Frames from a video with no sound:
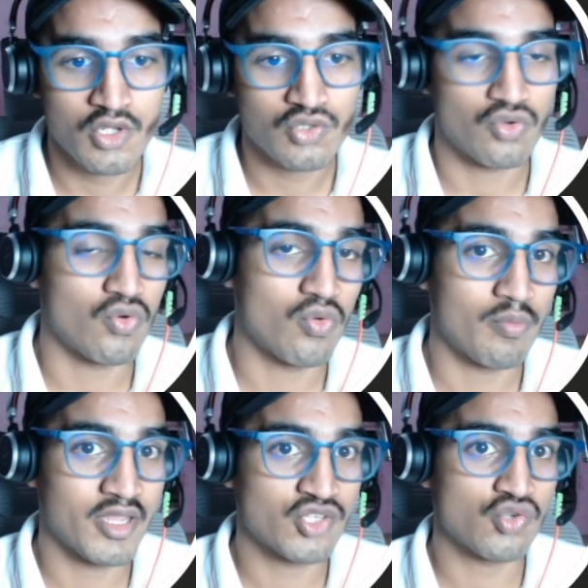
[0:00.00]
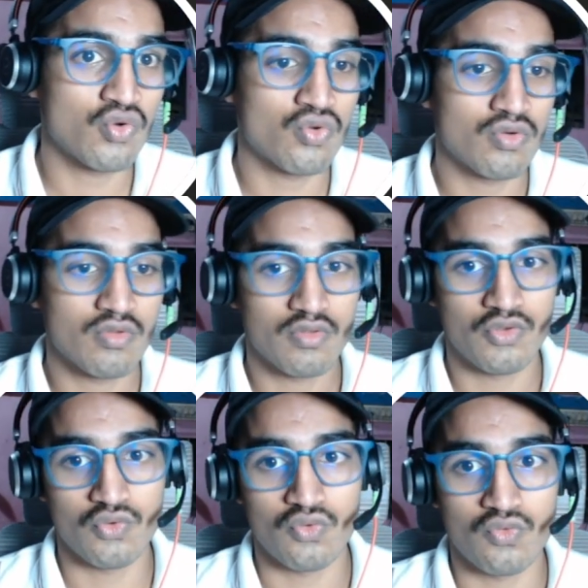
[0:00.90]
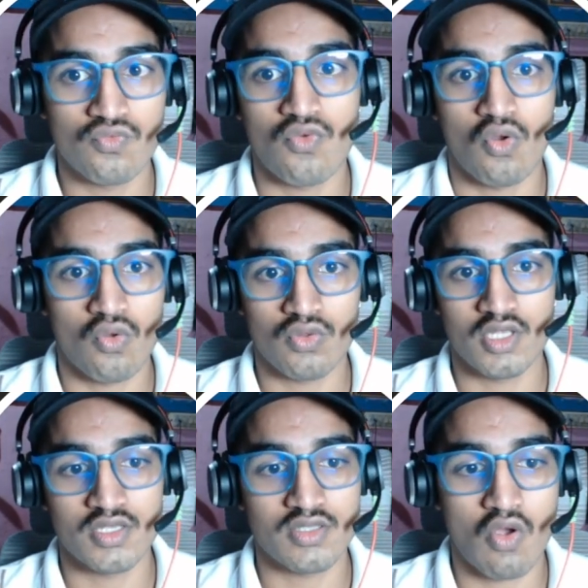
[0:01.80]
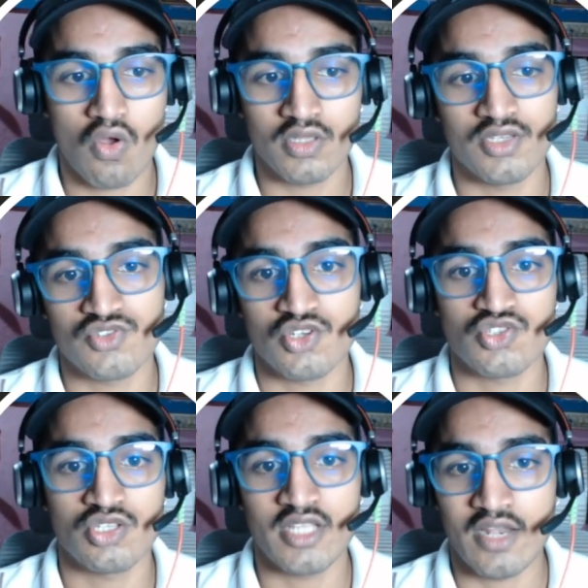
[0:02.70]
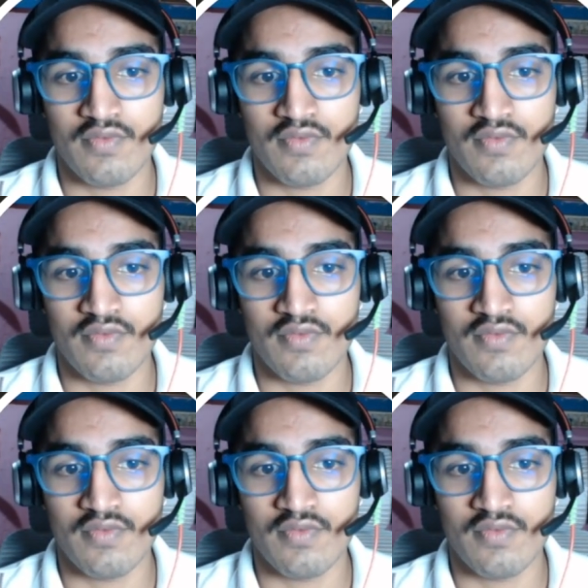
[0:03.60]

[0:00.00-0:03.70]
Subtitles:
So make sure you follow these all the instruction